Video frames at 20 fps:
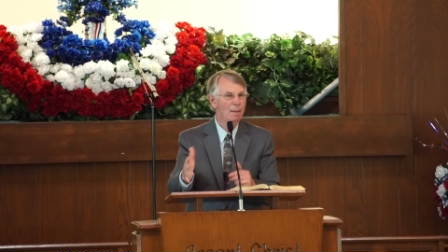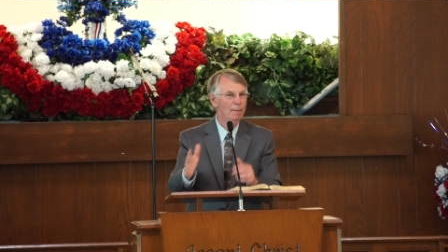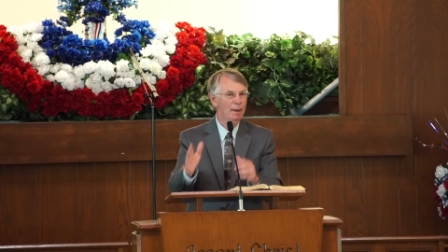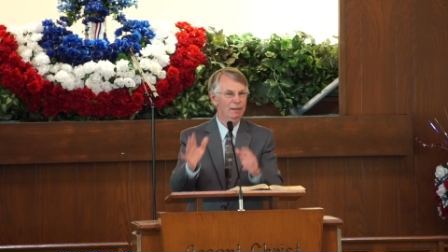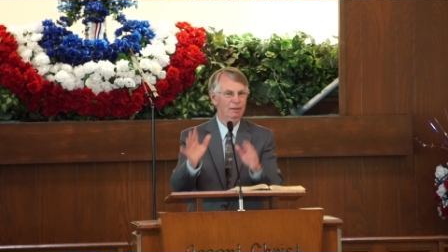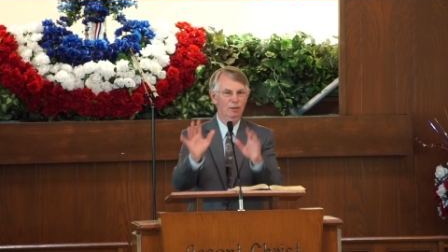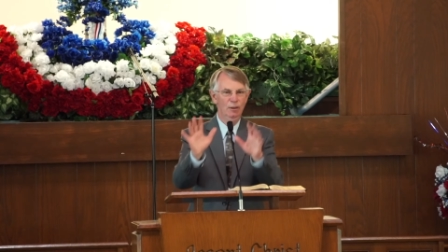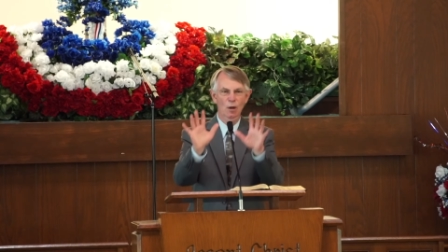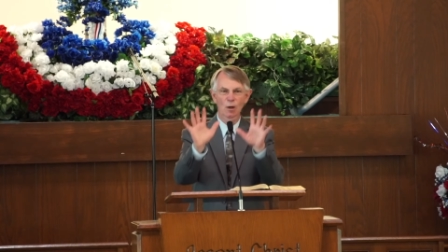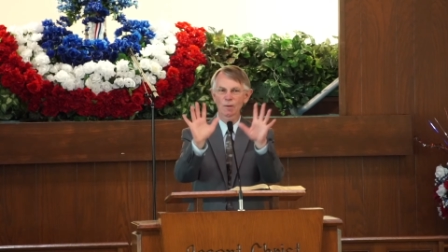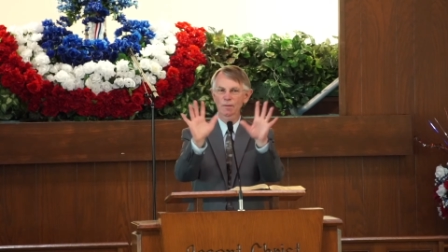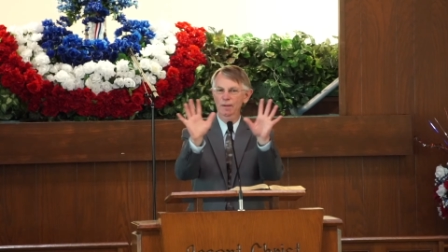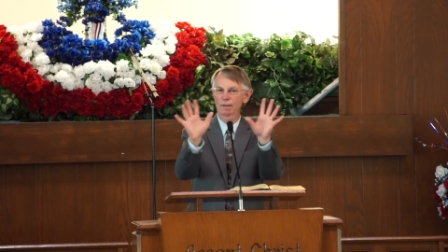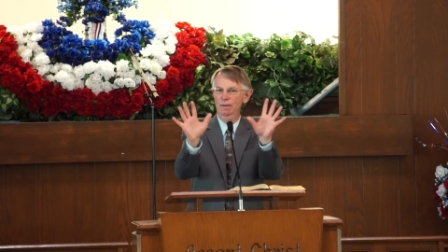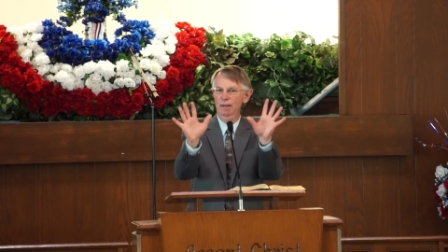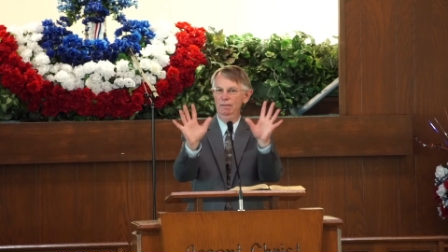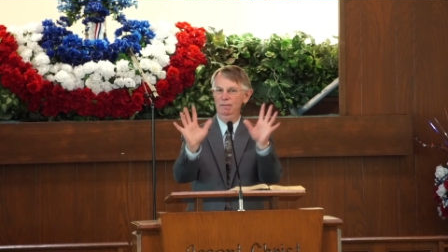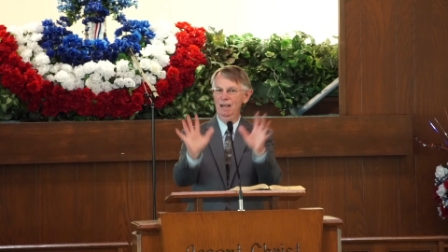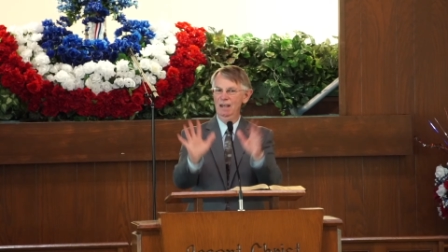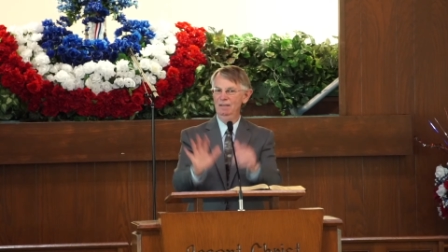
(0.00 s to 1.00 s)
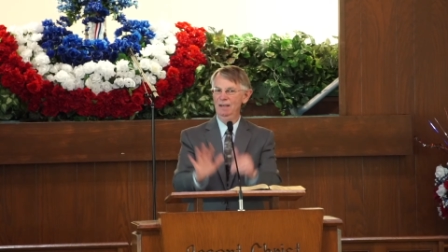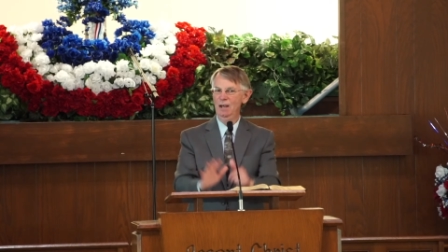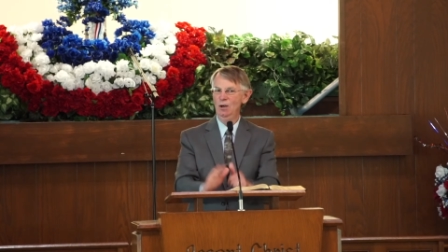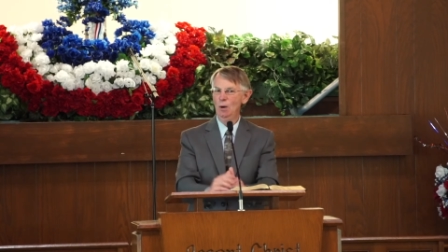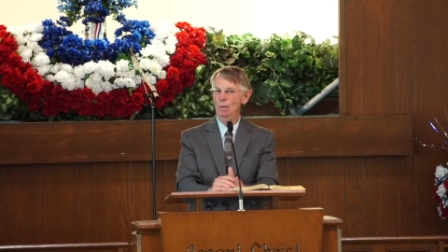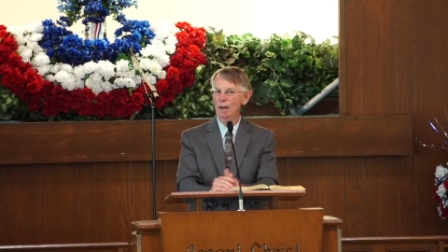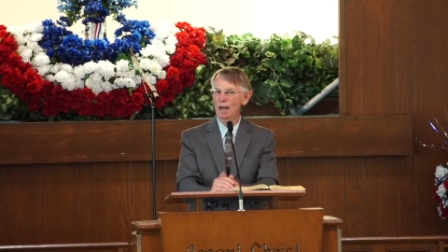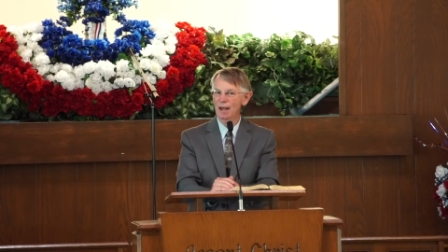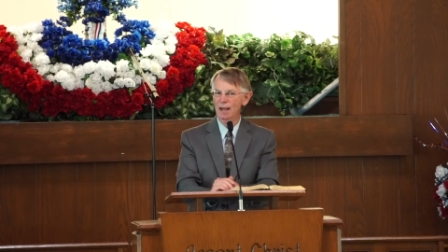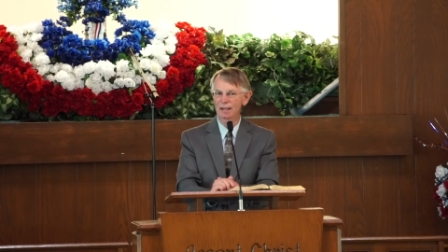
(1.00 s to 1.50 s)
But no, they, they
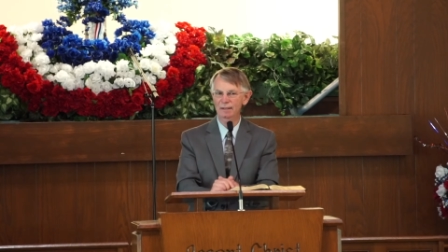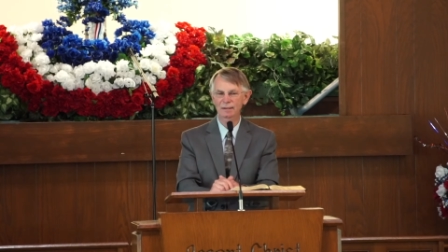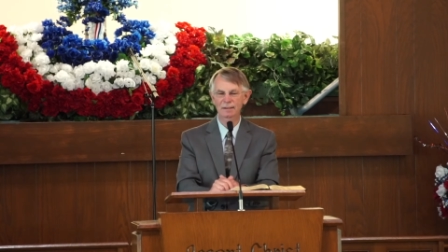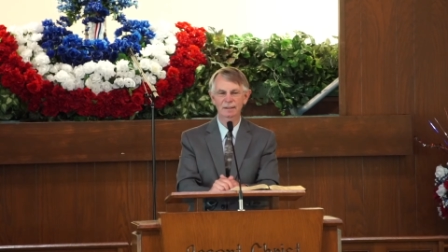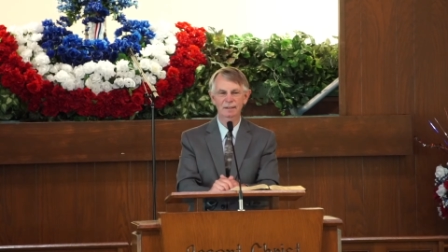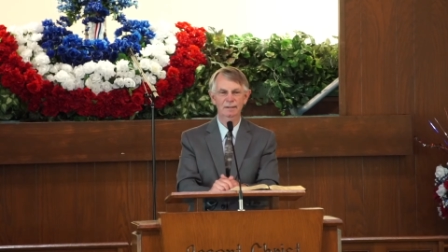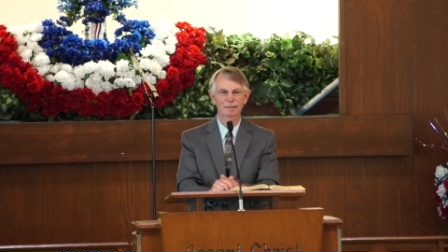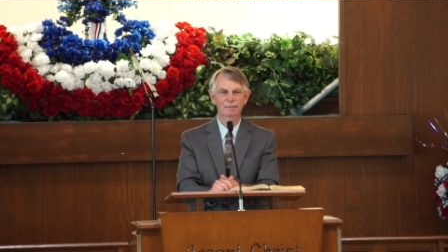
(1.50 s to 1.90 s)
know best,